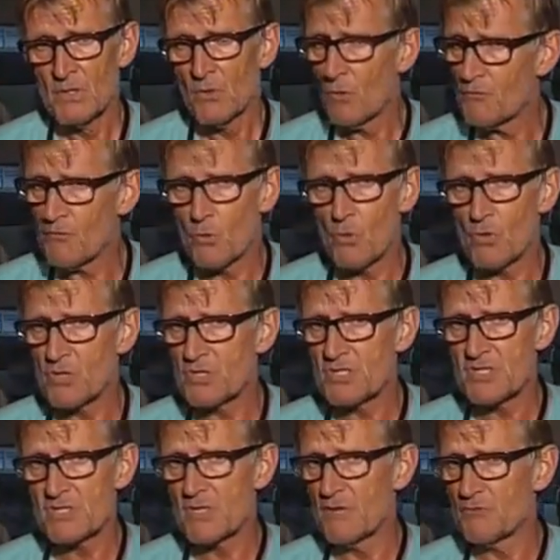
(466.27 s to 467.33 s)
of
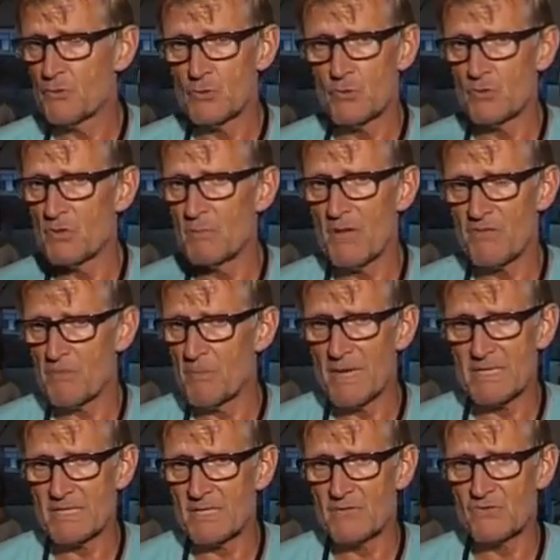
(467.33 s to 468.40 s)
course, if you do the
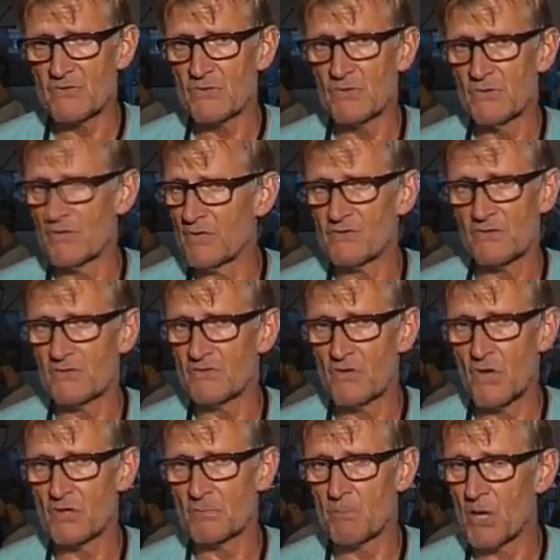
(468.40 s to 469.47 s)
mathematics, this is
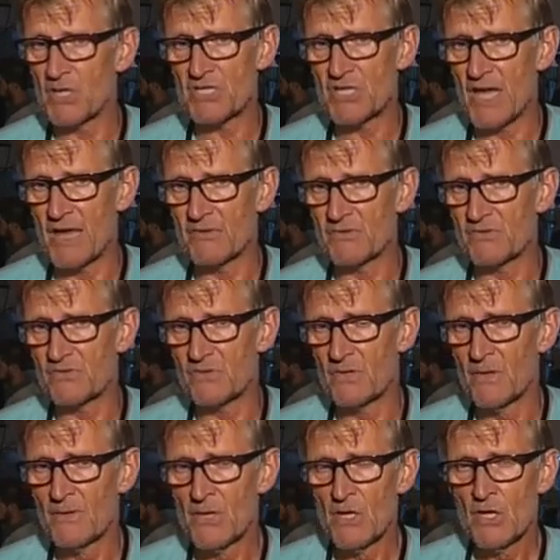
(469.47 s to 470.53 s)
not by chance.
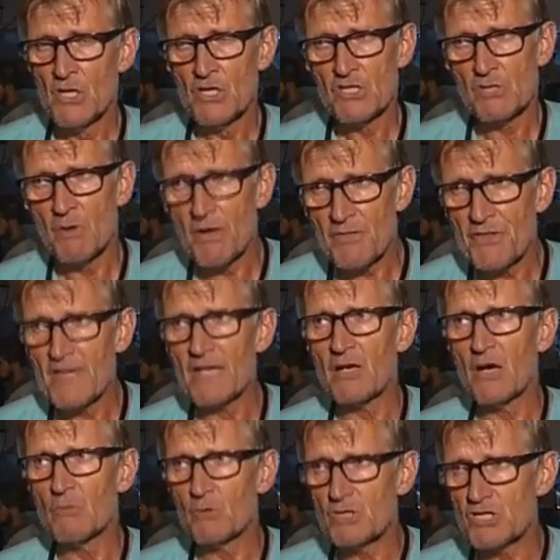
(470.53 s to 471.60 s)
So I think
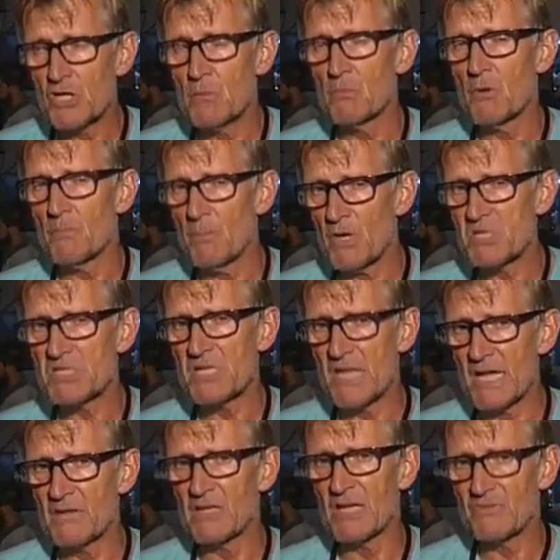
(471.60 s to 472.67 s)
I would sum up by
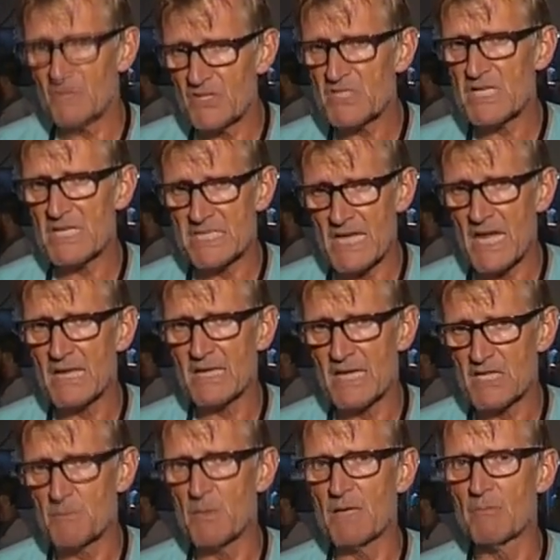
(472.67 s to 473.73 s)
saying that this attack
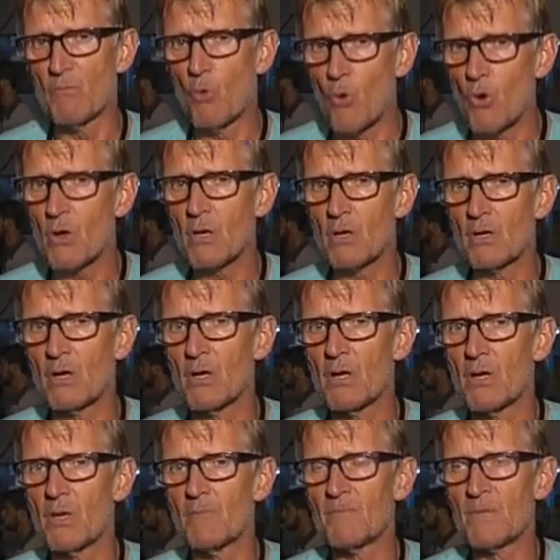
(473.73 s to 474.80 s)
has been more
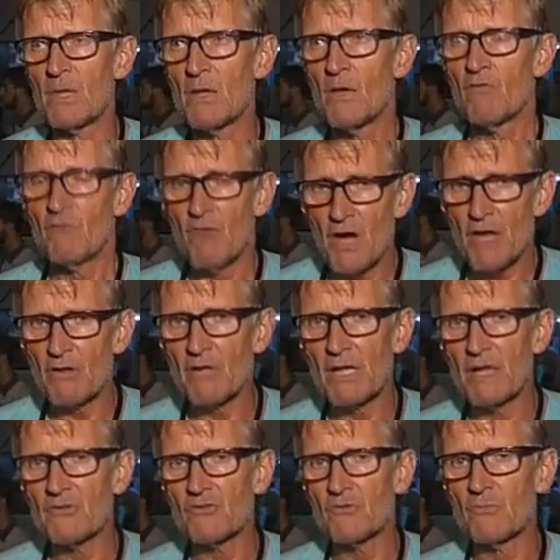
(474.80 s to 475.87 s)

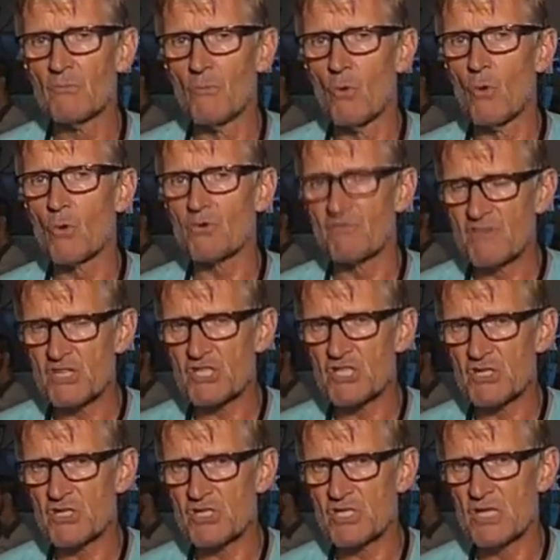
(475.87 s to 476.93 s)
violent, more
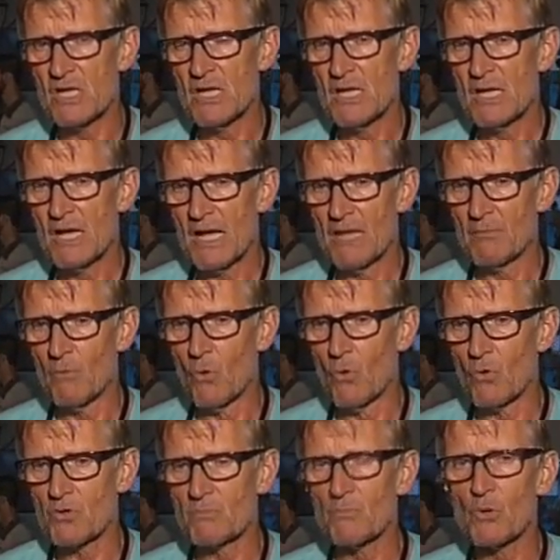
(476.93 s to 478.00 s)
vicious, and
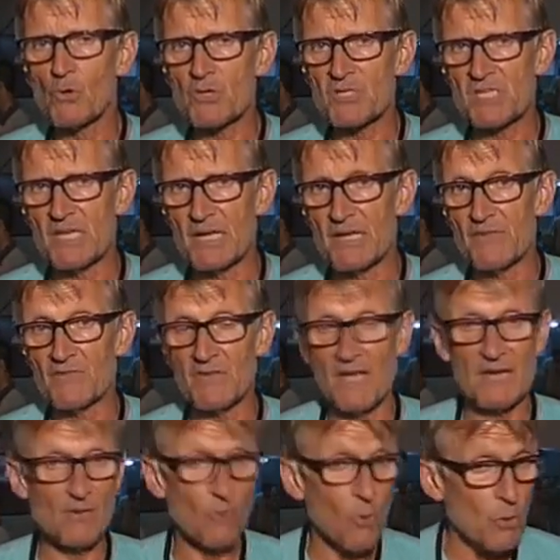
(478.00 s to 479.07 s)
more merciless,
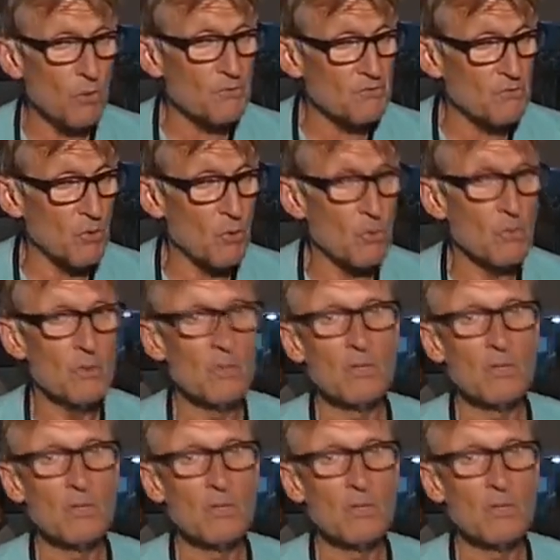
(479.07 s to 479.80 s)
and also